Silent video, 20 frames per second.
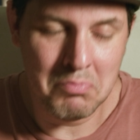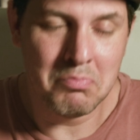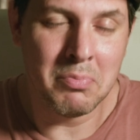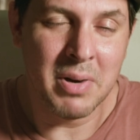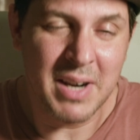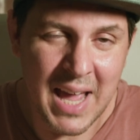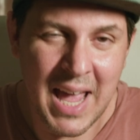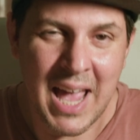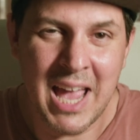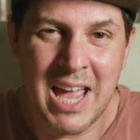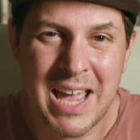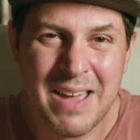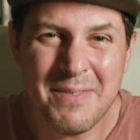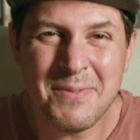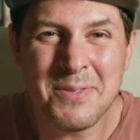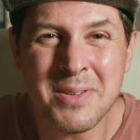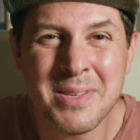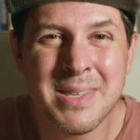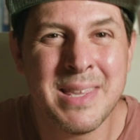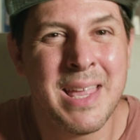But I
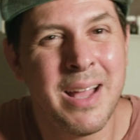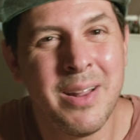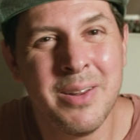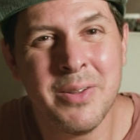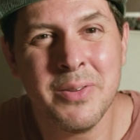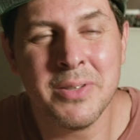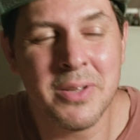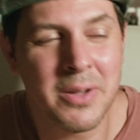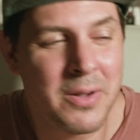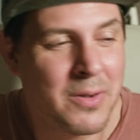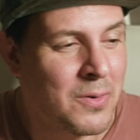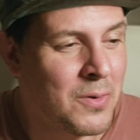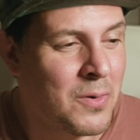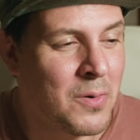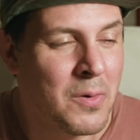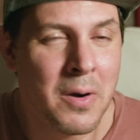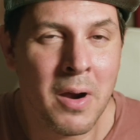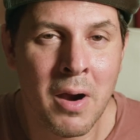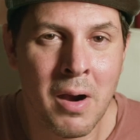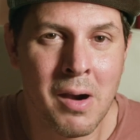have to tell you the
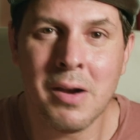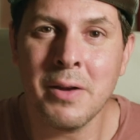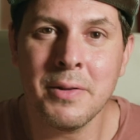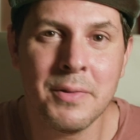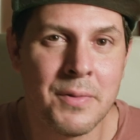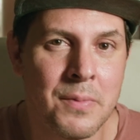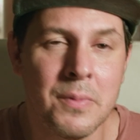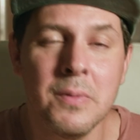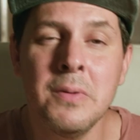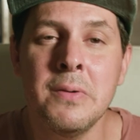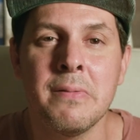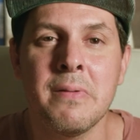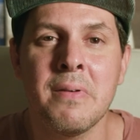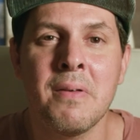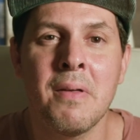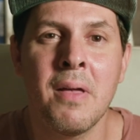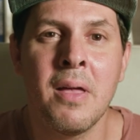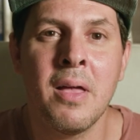cold hard truth.